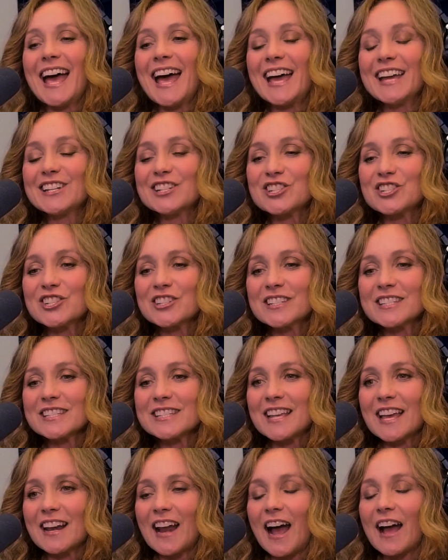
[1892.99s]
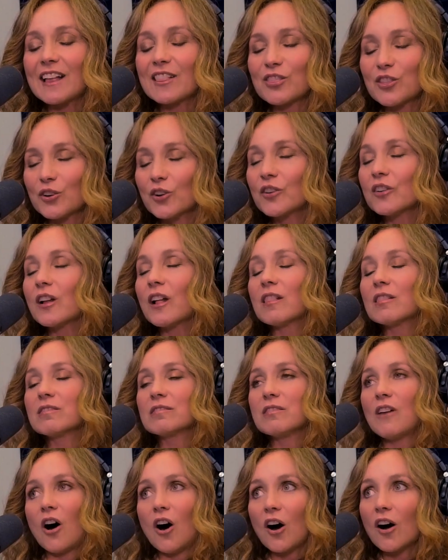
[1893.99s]
And she said, I learned a
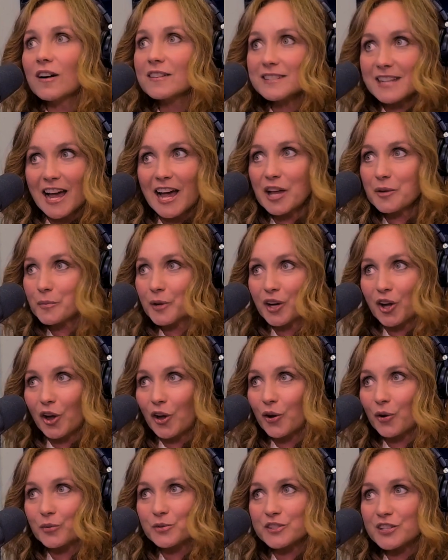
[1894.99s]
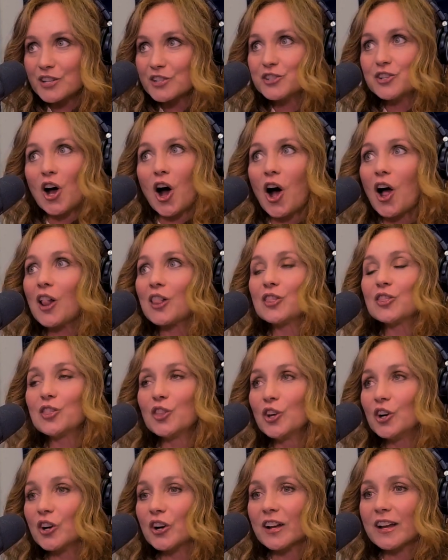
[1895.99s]
long time ago to not
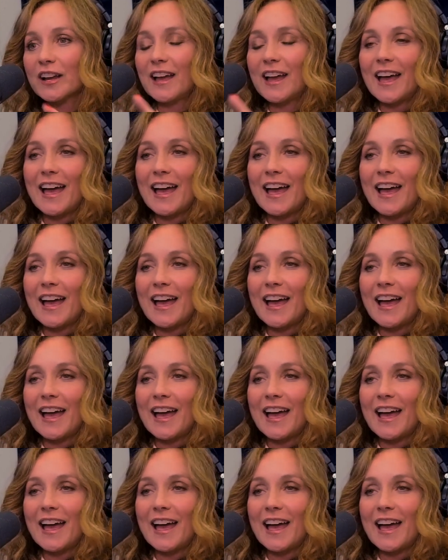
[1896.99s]
look